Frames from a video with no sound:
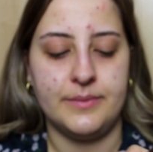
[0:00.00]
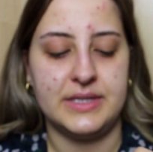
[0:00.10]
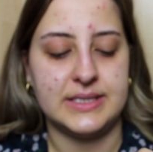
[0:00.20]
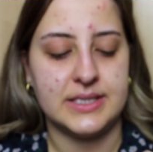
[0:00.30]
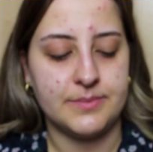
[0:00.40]

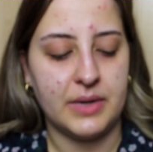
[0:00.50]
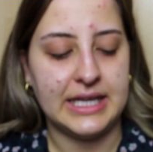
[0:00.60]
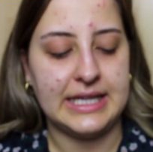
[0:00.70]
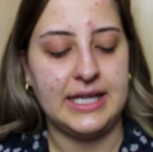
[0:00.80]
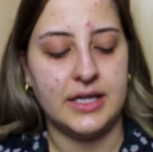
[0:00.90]
This is by
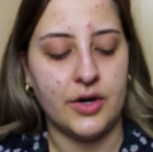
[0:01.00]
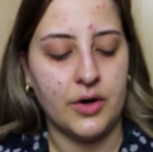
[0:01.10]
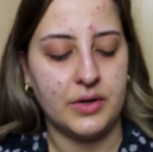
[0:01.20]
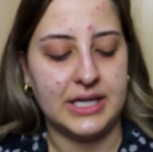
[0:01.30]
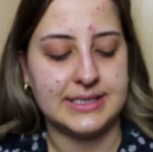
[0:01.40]
Kiko.
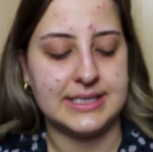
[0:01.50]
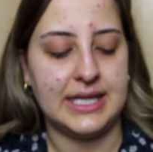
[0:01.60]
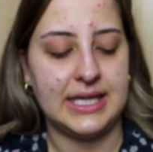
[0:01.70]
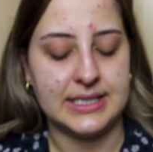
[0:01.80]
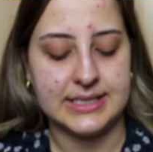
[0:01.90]
It's
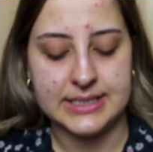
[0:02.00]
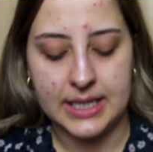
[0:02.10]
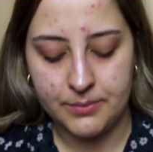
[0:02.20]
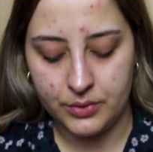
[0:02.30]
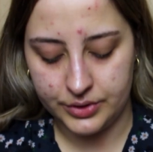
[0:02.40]
the
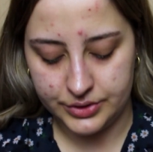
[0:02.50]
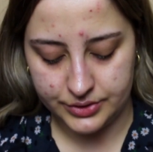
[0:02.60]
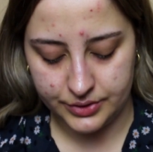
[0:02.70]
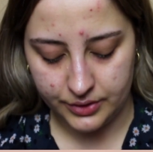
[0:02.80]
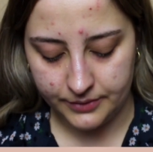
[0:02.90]
Insta
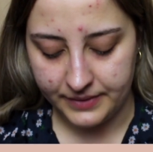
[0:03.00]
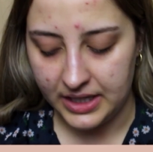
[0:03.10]
Moisture.